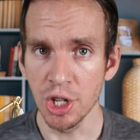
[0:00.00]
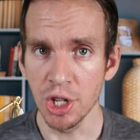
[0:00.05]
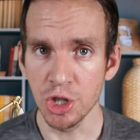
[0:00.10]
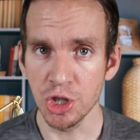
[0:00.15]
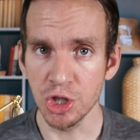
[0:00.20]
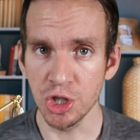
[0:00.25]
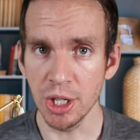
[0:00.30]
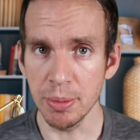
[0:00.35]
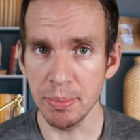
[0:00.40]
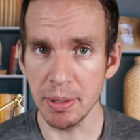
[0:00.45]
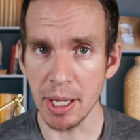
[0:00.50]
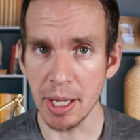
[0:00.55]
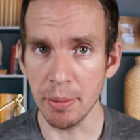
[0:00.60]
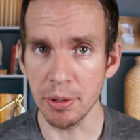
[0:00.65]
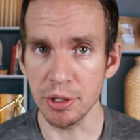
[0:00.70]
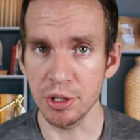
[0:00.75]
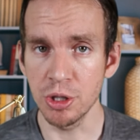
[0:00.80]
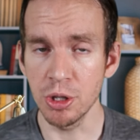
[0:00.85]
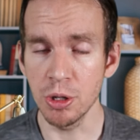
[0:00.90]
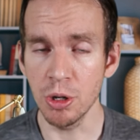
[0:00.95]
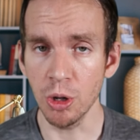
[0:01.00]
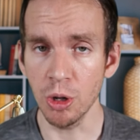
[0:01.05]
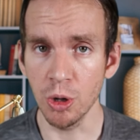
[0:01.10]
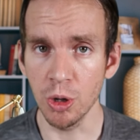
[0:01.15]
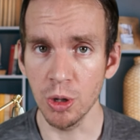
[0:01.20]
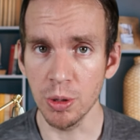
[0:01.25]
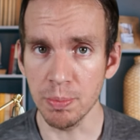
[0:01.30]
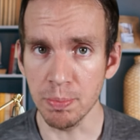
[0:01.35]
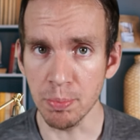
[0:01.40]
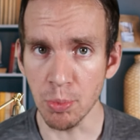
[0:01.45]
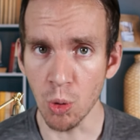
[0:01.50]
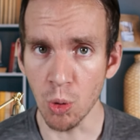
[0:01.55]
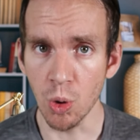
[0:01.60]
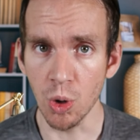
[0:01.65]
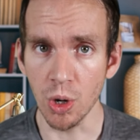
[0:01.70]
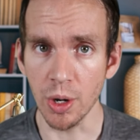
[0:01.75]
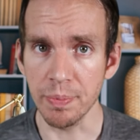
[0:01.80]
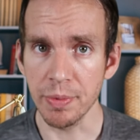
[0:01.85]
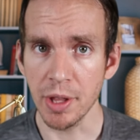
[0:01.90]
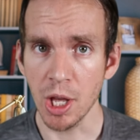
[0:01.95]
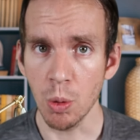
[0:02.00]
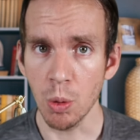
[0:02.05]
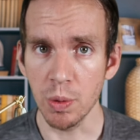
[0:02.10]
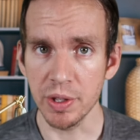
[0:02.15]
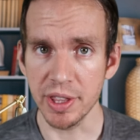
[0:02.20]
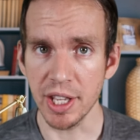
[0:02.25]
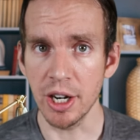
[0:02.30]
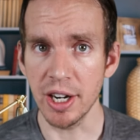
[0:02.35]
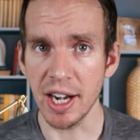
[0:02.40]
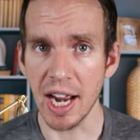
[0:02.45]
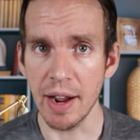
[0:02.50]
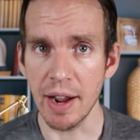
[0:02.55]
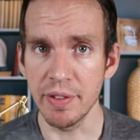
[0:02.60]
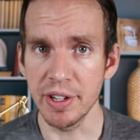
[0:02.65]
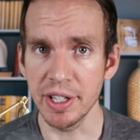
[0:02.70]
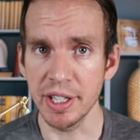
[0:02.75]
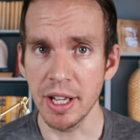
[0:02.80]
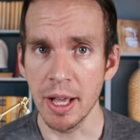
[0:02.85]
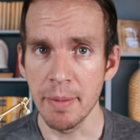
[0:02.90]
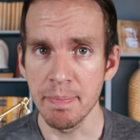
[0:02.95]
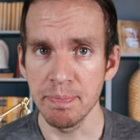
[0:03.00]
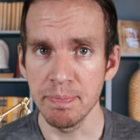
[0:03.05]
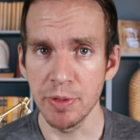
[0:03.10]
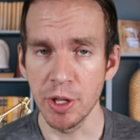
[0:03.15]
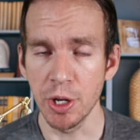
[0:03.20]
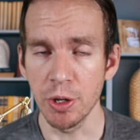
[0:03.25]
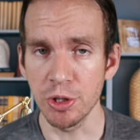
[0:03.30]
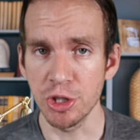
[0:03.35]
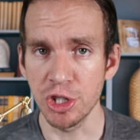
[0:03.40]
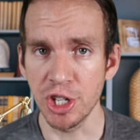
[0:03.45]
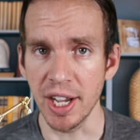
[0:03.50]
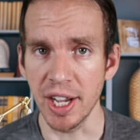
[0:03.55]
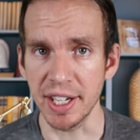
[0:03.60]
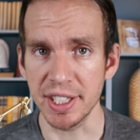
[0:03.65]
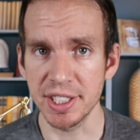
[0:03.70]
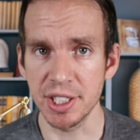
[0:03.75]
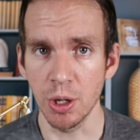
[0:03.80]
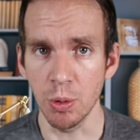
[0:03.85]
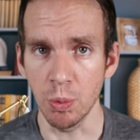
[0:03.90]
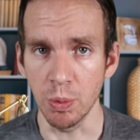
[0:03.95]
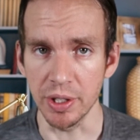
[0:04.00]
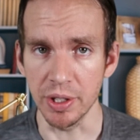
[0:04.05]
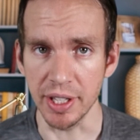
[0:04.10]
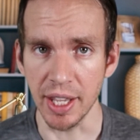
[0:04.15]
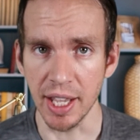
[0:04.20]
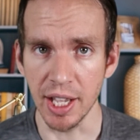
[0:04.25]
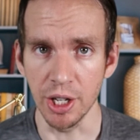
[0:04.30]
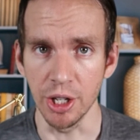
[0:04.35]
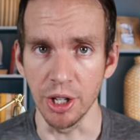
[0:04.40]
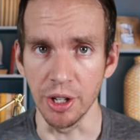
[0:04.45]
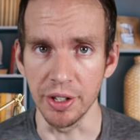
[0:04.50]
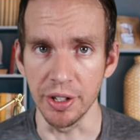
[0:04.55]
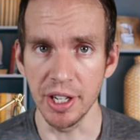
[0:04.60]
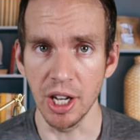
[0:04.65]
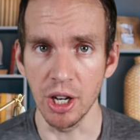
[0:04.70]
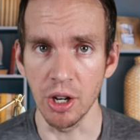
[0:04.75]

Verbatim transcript: should be able to earn more without having their checks withheld?